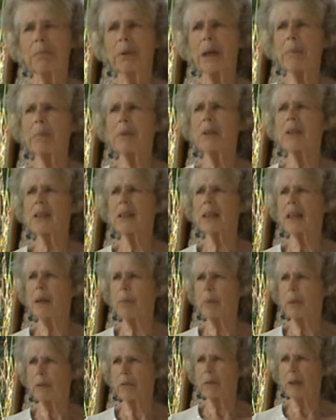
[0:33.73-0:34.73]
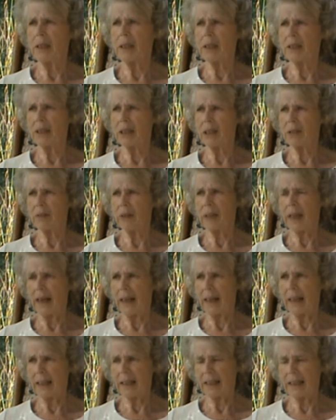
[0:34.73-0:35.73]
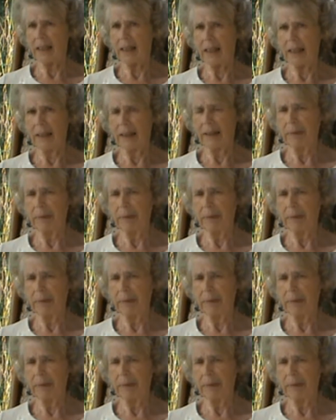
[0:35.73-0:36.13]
Perhaps there's a couple of reasons for that.